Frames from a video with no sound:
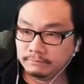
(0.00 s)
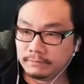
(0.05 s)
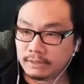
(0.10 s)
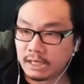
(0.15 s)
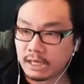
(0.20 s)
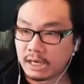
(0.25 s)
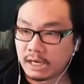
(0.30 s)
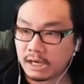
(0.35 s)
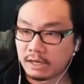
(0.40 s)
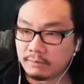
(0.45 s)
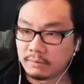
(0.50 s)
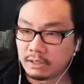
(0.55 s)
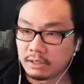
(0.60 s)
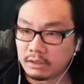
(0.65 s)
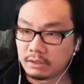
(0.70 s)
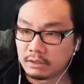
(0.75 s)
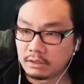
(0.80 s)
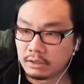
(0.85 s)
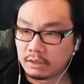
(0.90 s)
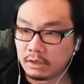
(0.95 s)
yeah, I
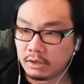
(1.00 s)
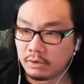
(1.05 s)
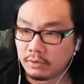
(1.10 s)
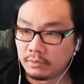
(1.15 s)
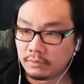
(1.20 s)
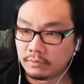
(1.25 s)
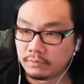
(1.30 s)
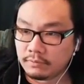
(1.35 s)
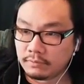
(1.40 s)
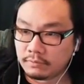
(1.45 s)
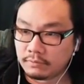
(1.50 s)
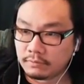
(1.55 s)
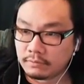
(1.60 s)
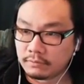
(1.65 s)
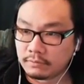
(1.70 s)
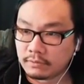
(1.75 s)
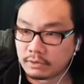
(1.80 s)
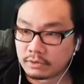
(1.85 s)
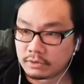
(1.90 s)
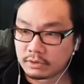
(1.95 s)
mean, you know,
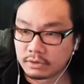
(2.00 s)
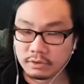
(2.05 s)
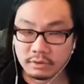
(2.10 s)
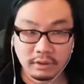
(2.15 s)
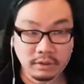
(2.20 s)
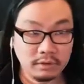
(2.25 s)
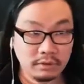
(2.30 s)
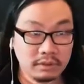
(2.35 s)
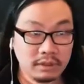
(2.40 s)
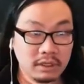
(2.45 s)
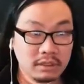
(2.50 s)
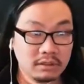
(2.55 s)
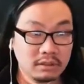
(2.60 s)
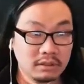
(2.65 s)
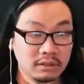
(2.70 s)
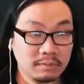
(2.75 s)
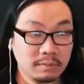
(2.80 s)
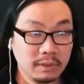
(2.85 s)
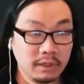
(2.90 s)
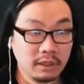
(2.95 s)
there's currently no text on
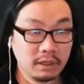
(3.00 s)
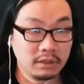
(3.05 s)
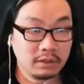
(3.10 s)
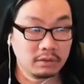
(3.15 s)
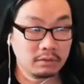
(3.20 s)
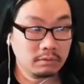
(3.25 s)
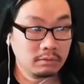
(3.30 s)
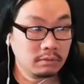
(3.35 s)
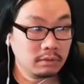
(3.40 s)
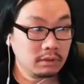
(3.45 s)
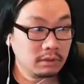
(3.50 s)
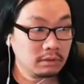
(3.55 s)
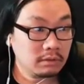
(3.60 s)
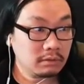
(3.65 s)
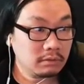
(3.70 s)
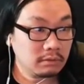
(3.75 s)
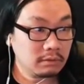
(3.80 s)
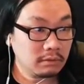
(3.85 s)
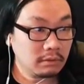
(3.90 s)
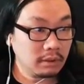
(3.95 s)
this page, but
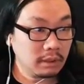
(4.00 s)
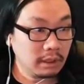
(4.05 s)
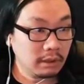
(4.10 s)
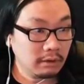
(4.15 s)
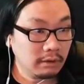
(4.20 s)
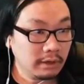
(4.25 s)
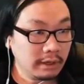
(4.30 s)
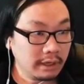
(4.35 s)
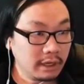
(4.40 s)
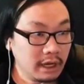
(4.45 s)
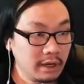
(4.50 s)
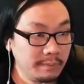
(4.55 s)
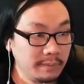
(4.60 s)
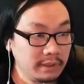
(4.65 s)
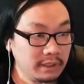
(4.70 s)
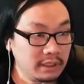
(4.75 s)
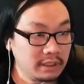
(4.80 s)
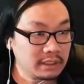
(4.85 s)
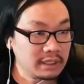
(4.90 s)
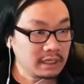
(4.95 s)
I don't know. I
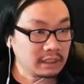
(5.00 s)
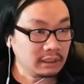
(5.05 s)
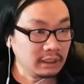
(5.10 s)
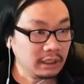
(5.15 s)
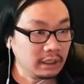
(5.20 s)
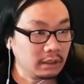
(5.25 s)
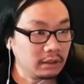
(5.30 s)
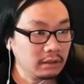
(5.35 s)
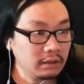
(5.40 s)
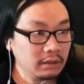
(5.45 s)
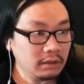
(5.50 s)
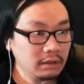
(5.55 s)
copied the exact link.